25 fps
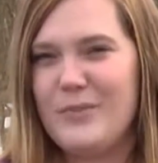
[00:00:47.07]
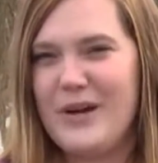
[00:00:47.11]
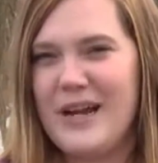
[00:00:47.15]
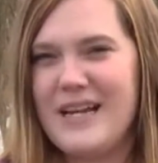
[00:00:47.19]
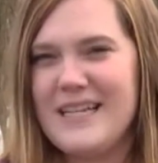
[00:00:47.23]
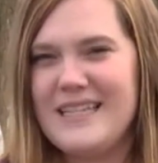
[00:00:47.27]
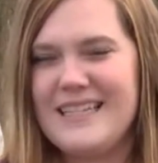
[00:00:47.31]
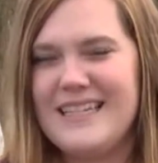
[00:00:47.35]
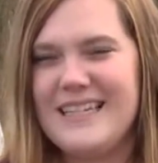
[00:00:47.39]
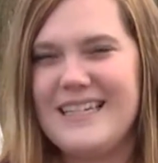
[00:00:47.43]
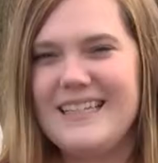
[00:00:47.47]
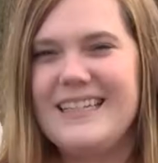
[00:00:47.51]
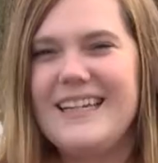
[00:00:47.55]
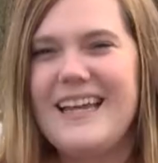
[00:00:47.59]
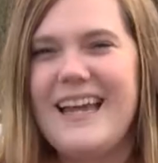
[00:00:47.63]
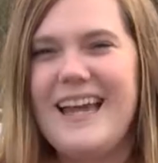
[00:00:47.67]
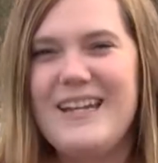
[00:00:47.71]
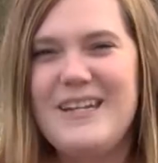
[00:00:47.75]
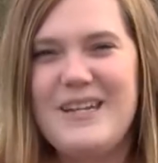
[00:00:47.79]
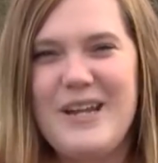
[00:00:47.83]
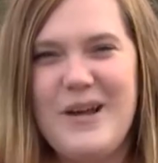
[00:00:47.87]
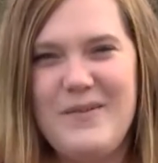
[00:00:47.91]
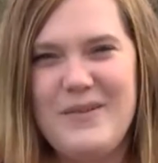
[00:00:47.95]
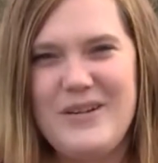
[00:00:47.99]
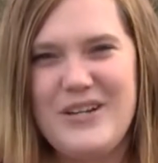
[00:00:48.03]
pricing
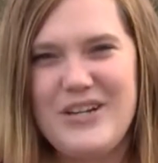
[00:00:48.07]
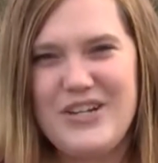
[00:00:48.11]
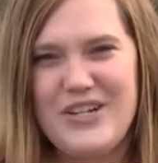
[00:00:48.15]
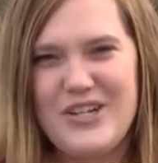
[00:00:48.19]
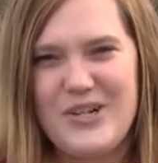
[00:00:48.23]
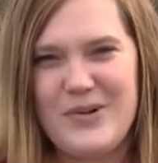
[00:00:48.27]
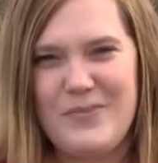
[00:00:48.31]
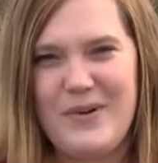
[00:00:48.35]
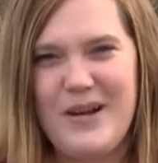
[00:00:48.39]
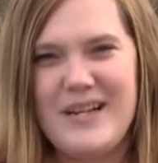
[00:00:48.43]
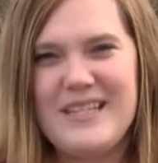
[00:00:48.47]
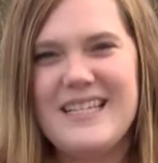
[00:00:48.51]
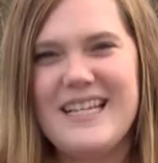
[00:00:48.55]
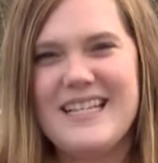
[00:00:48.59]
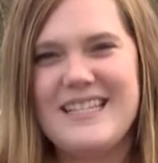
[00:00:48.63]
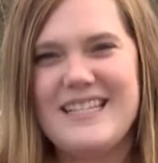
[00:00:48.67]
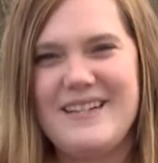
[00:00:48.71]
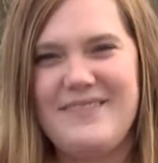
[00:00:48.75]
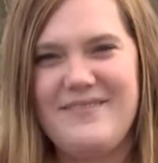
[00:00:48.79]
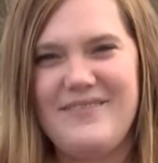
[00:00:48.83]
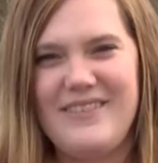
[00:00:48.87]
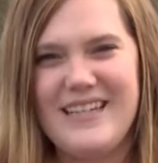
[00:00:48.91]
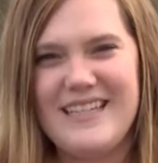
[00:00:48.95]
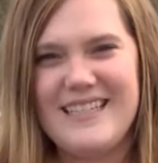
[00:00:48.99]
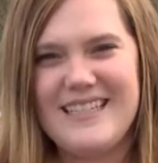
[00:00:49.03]
and no additional
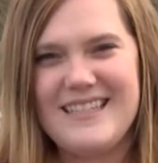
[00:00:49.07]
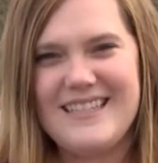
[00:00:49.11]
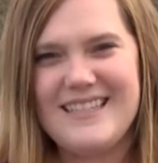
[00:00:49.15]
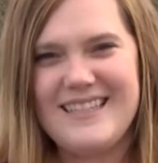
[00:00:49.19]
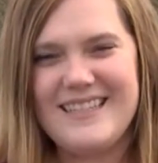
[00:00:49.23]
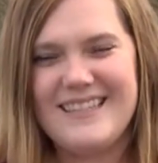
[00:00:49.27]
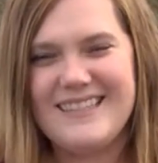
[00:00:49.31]
processing fees.